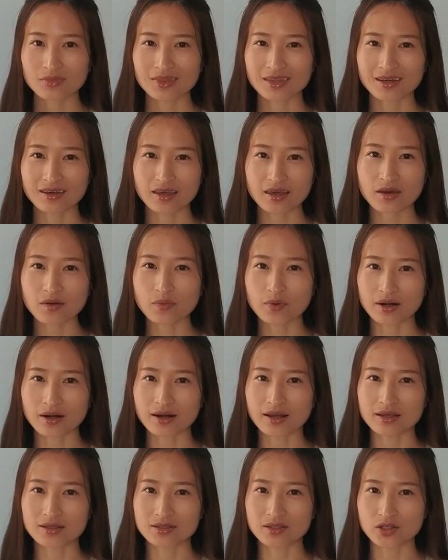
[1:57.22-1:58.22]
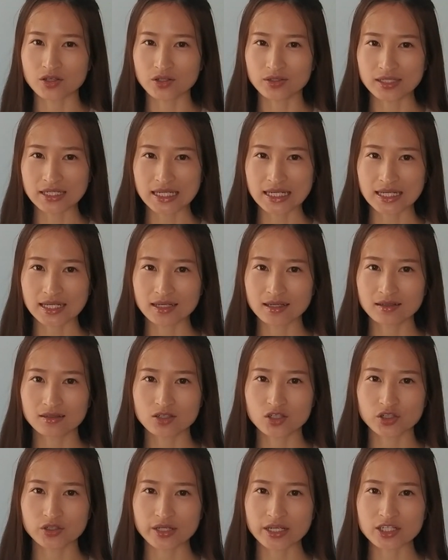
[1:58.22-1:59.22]
The keyword is unique
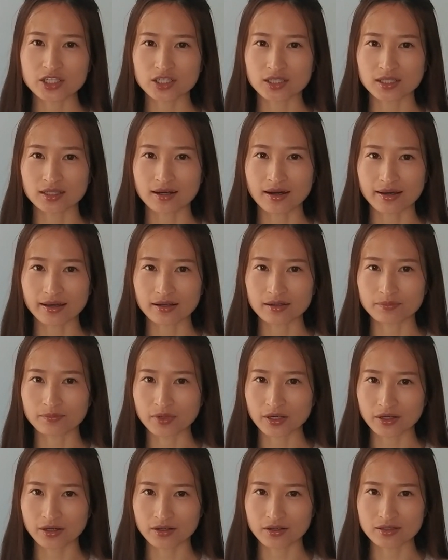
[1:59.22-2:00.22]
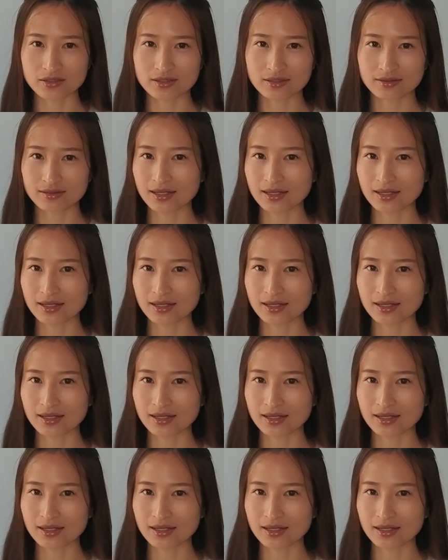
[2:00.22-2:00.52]
to each client because